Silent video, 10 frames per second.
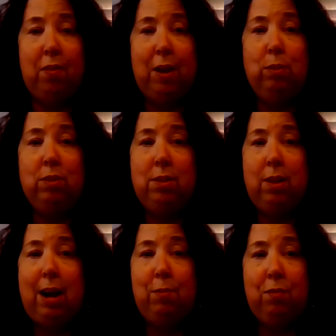they will still
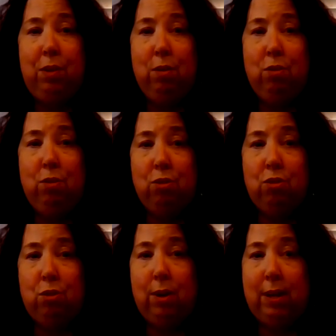have a future
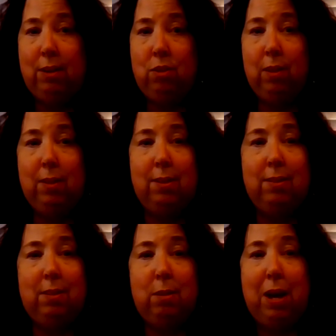story, so that they'll
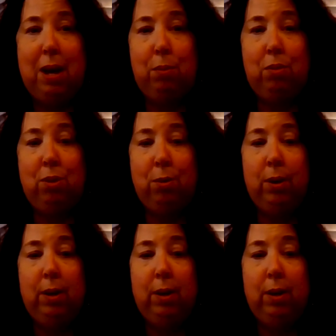still be able to